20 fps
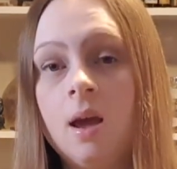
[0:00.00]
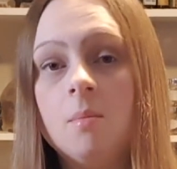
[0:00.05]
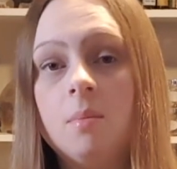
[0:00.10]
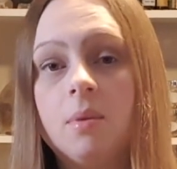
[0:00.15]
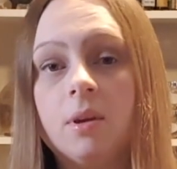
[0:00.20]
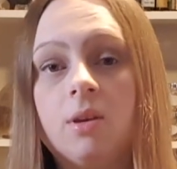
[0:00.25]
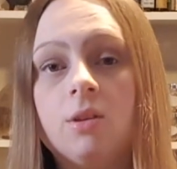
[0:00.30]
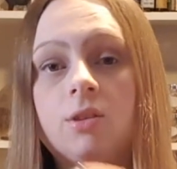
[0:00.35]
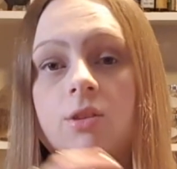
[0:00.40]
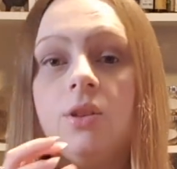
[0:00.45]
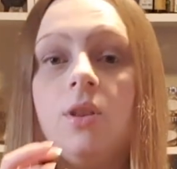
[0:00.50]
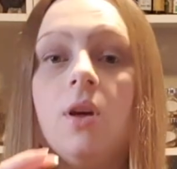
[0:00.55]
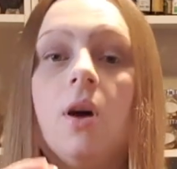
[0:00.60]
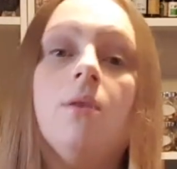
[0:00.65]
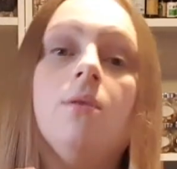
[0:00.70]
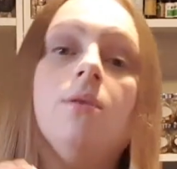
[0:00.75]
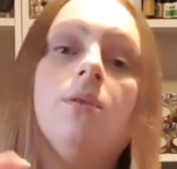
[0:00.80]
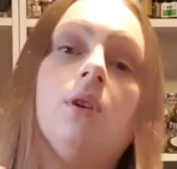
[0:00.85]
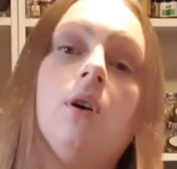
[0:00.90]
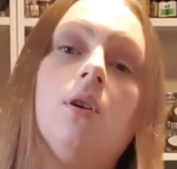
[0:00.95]
because
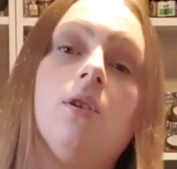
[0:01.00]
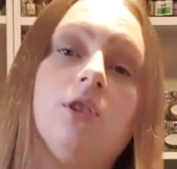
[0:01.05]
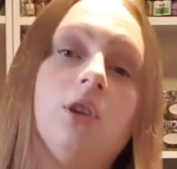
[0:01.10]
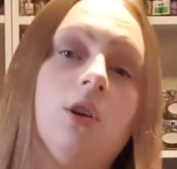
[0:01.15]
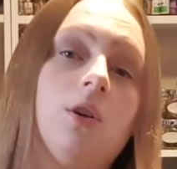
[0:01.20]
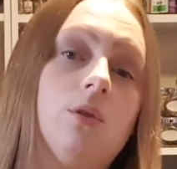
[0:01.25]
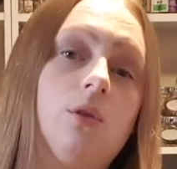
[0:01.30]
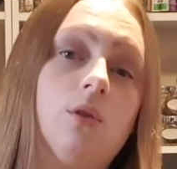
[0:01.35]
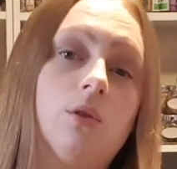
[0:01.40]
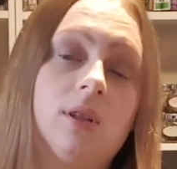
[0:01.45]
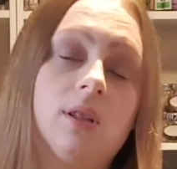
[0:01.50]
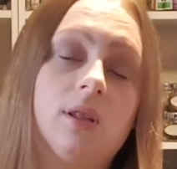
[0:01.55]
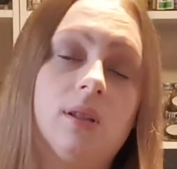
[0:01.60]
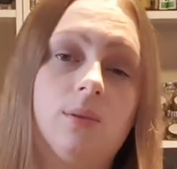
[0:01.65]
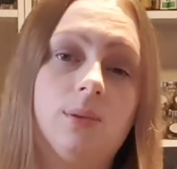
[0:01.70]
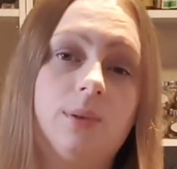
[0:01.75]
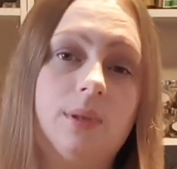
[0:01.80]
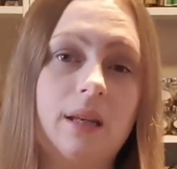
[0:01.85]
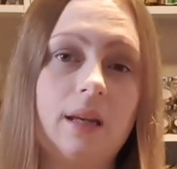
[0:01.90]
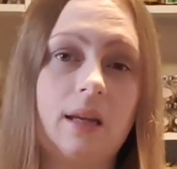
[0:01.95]
those are two
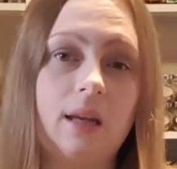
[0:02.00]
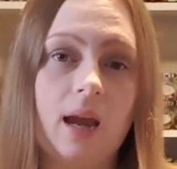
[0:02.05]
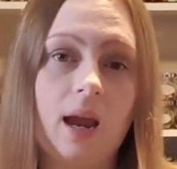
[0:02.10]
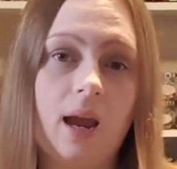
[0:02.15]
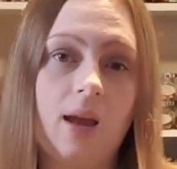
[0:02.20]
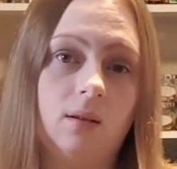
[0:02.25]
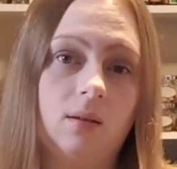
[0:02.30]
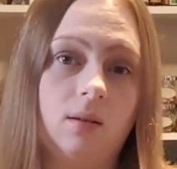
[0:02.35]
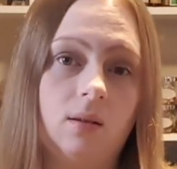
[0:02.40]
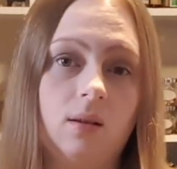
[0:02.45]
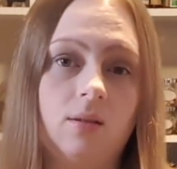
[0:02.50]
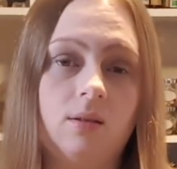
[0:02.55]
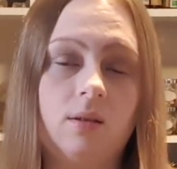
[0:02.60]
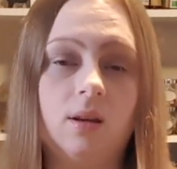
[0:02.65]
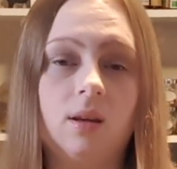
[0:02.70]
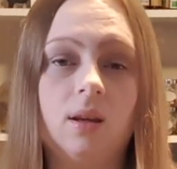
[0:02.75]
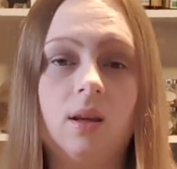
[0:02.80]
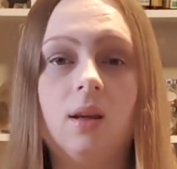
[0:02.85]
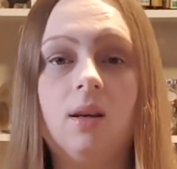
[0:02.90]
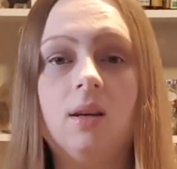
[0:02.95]
crystals again
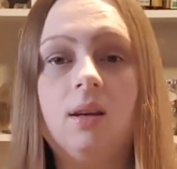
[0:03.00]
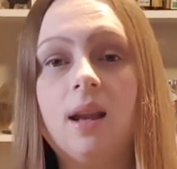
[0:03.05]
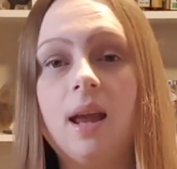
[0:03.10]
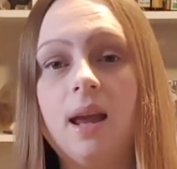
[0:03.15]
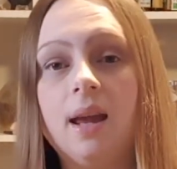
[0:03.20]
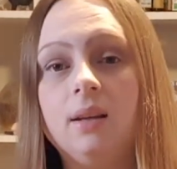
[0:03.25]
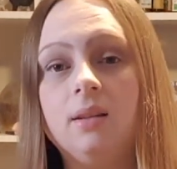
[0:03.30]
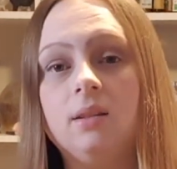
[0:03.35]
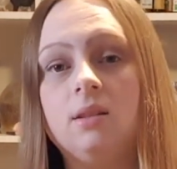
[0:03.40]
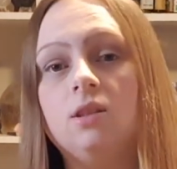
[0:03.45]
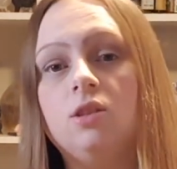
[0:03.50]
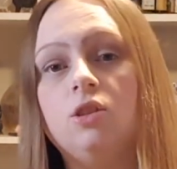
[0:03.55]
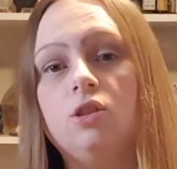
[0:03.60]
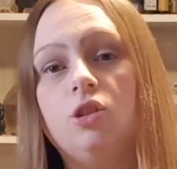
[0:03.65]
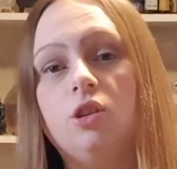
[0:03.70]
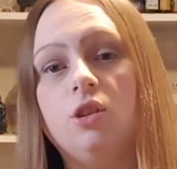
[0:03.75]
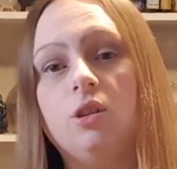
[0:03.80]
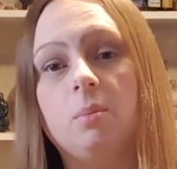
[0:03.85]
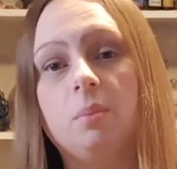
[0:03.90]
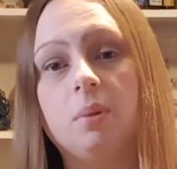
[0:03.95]
that connect
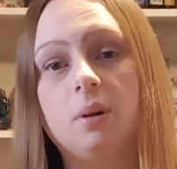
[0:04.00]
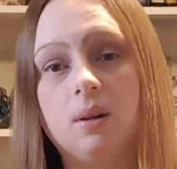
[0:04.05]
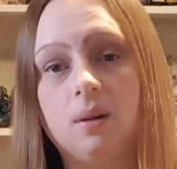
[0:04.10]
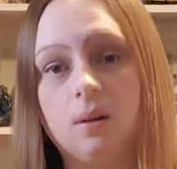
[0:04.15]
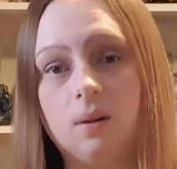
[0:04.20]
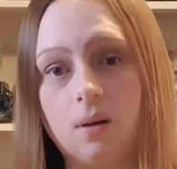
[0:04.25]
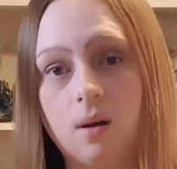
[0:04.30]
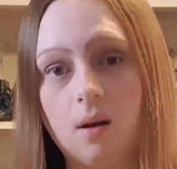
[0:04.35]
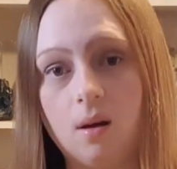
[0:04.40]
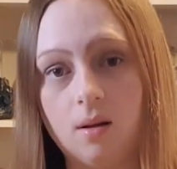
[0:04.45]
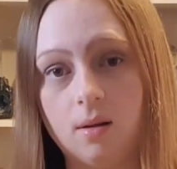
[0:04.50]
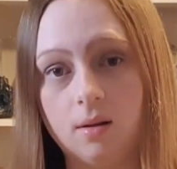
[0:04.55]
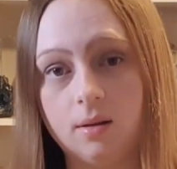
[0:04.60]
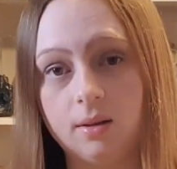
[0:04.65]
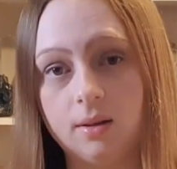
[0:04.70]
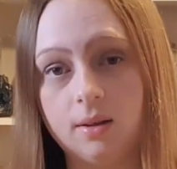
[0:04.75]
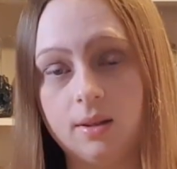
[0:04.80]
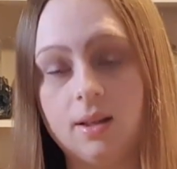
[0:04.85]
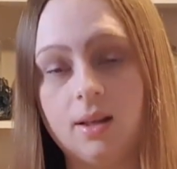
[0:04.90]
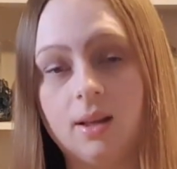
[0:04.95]
to the
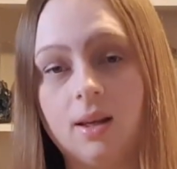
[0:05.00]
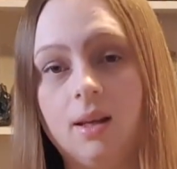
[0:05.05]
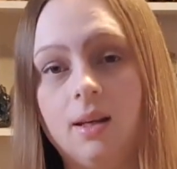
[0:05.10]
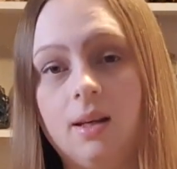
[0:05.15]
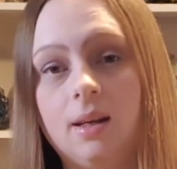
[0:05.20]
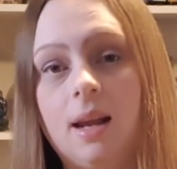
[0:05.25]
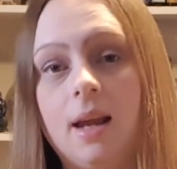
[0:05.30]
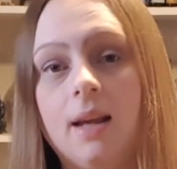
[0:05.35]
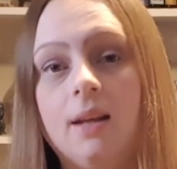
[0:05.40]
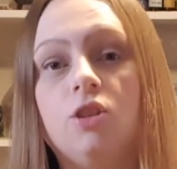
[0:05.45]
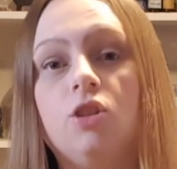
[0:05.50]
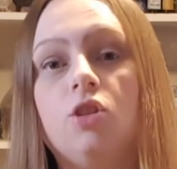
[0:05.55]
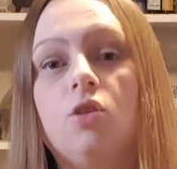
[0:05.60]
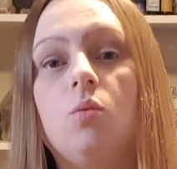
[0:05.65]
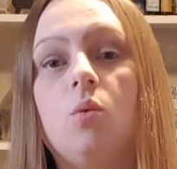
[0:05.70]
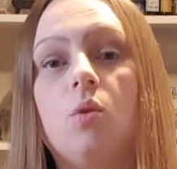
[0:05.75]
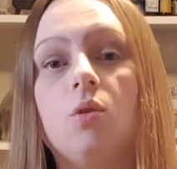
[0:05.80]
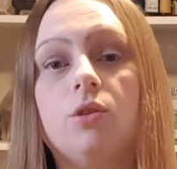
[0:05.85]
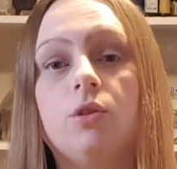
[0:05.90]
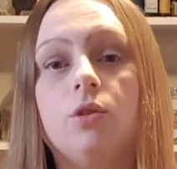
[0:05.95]
plants, that connect to
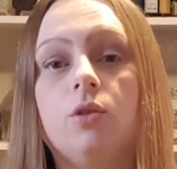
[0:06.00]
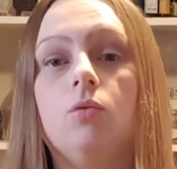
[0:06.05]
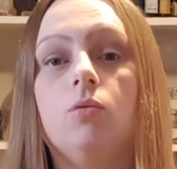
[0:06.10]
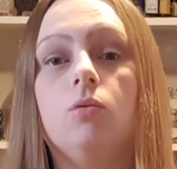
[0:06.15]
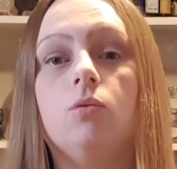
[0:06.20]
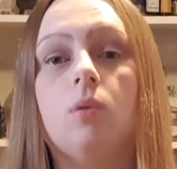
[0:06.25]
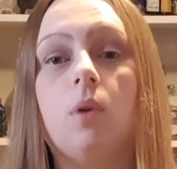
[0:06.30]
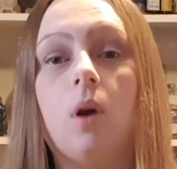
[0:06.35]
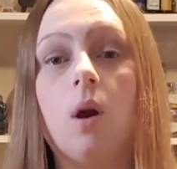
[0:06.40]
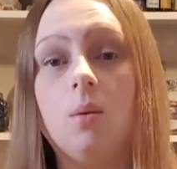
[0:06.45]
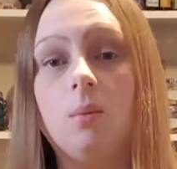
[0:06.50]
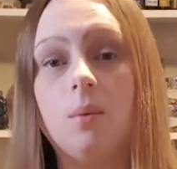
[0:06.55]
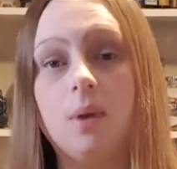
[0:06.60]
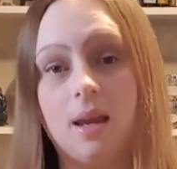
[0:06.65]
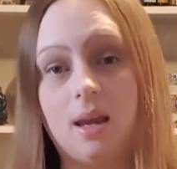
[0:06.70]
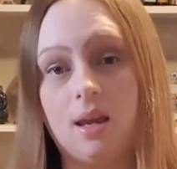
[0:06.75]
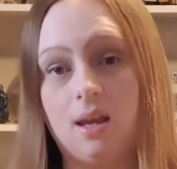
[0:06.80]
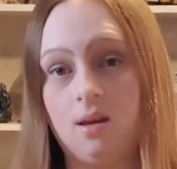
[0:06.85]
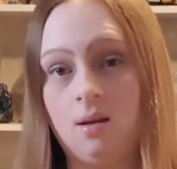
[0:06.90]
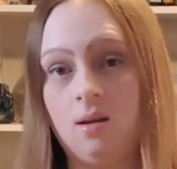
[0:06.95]
what's
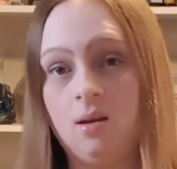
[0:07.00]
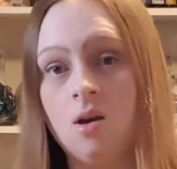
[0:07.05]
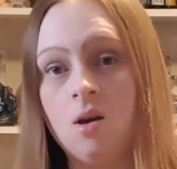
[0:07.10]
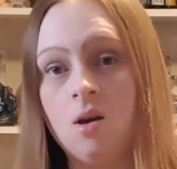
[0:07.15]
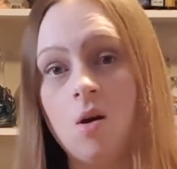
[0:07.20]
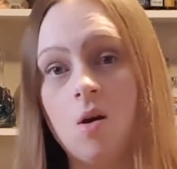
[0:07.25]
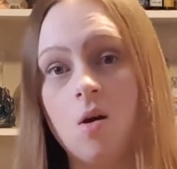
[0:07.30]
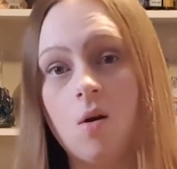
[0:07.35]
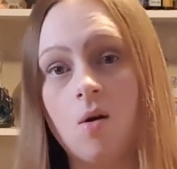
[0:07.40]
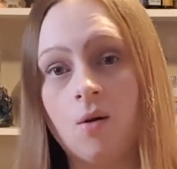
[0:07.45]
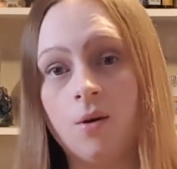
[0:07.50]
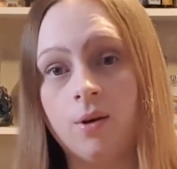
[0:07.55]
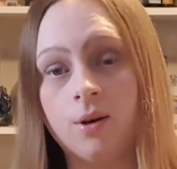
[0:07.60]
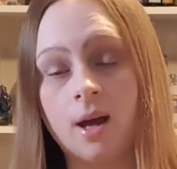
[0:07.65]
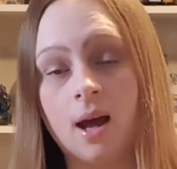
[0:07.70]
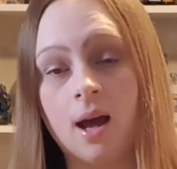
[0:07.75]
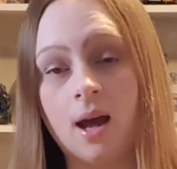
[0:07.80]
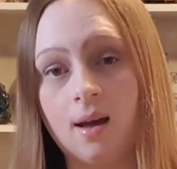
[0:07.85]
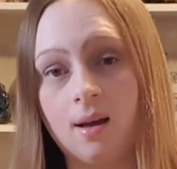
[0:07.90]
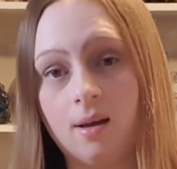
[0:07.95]
growing on
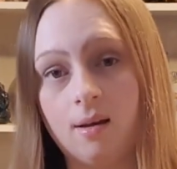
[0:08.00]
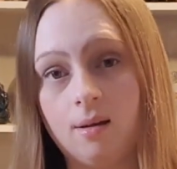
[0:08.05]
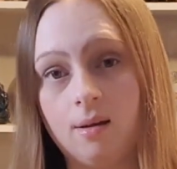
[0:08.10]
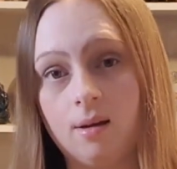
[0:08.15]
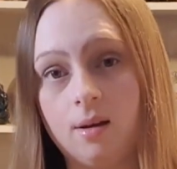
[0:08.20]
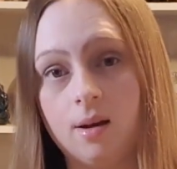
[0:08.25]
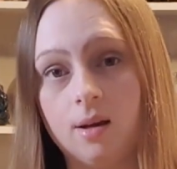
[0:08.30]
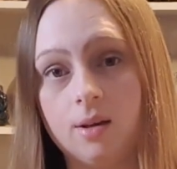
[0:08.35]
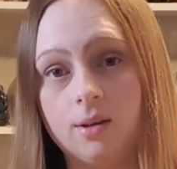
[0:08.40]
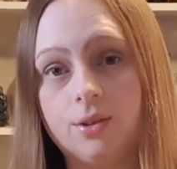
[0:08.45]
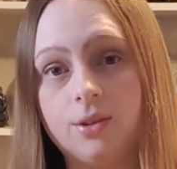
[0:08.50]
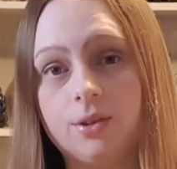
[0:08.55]
our earth.